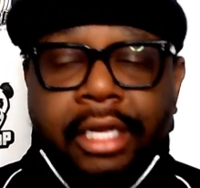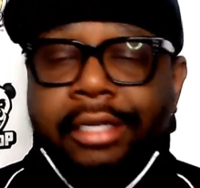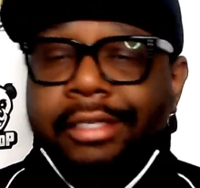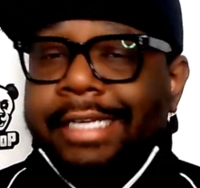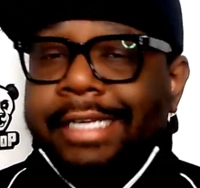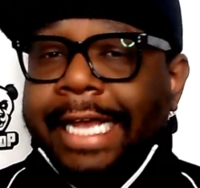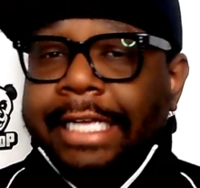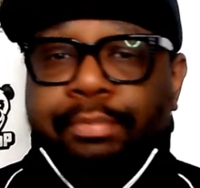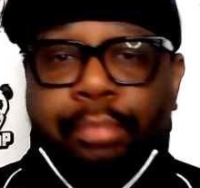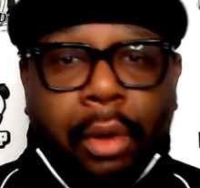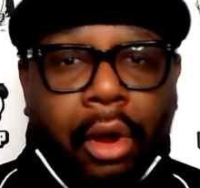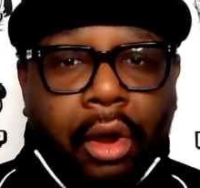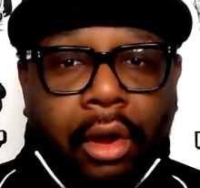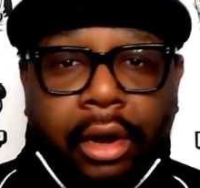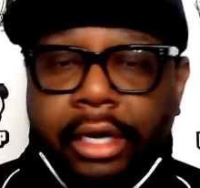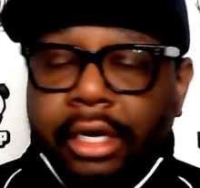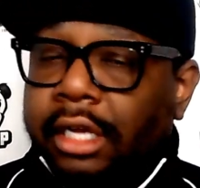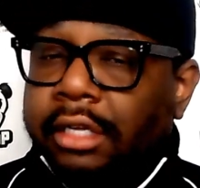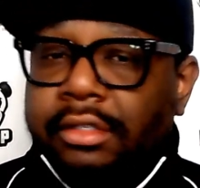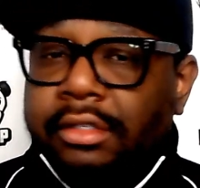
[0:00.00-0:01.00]
That's
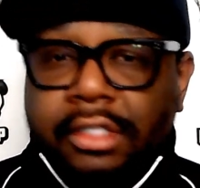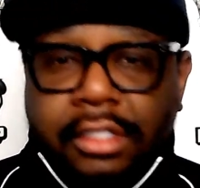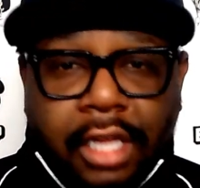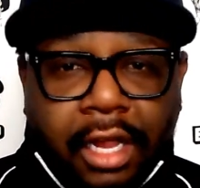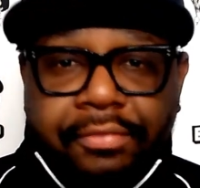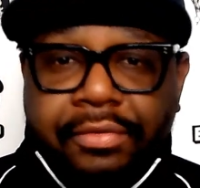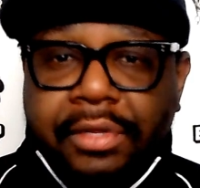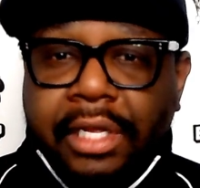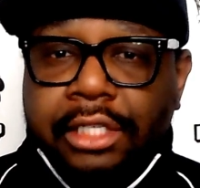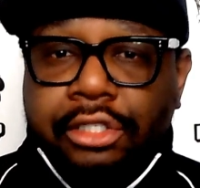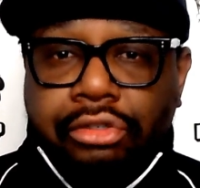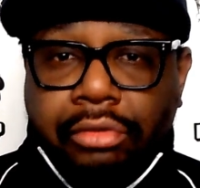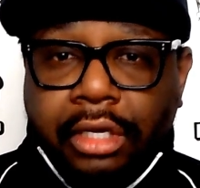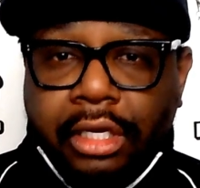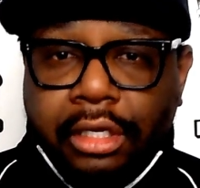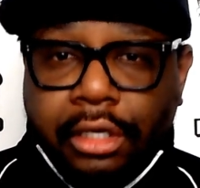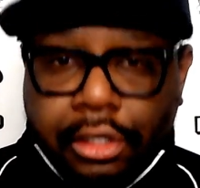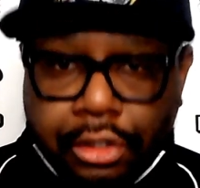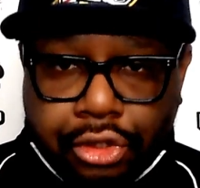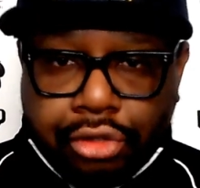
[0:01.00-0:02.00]
part of stuff that you
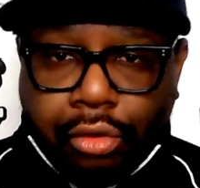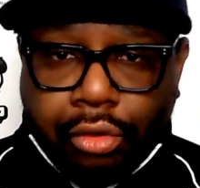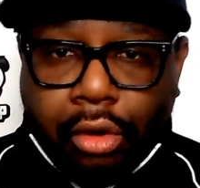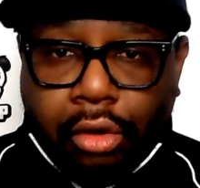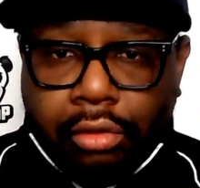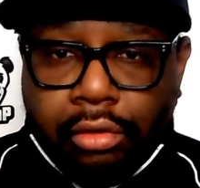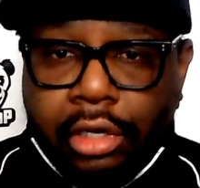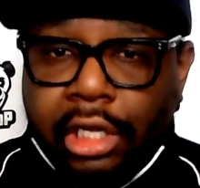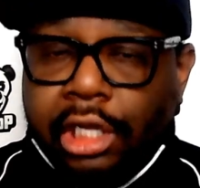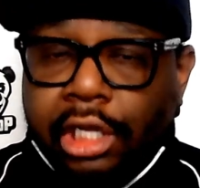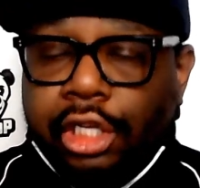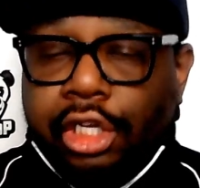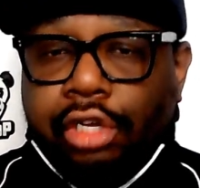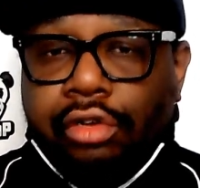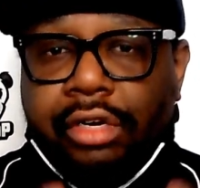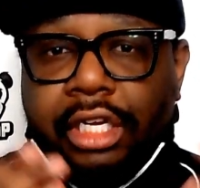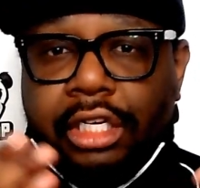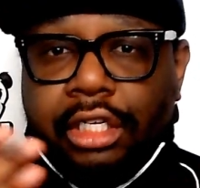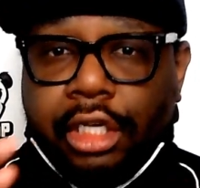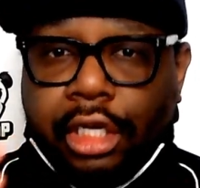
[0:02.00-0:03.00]
can control. You
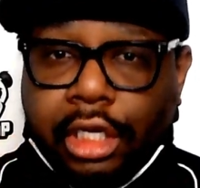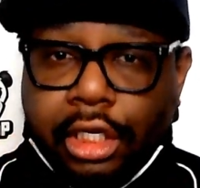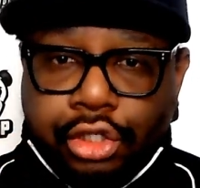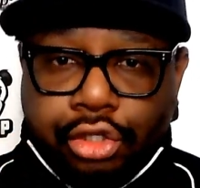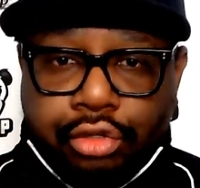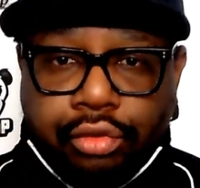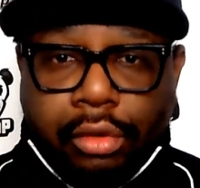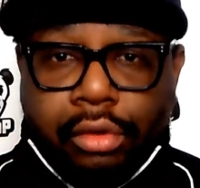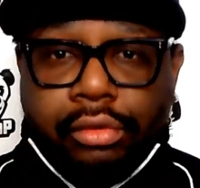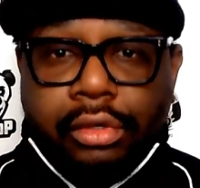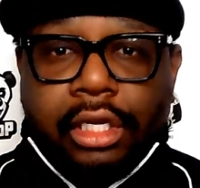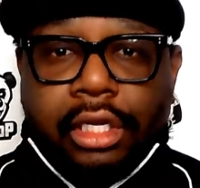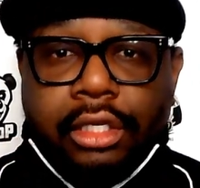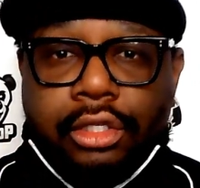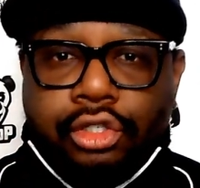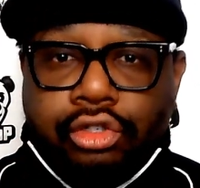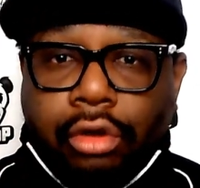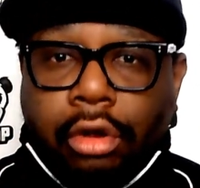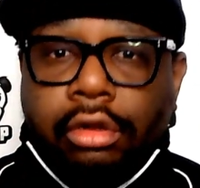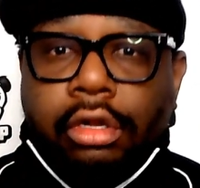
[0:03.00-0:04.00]
need to control the
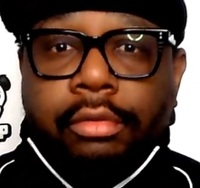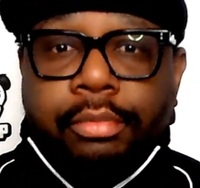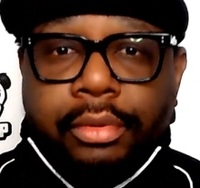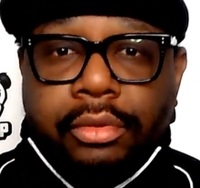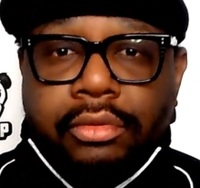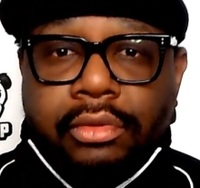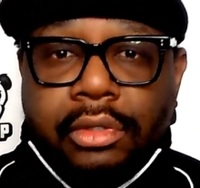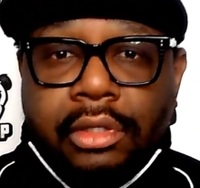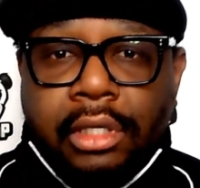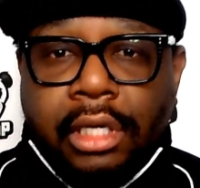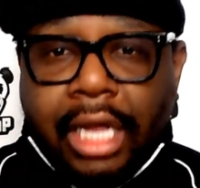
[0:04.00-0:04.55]
controllables.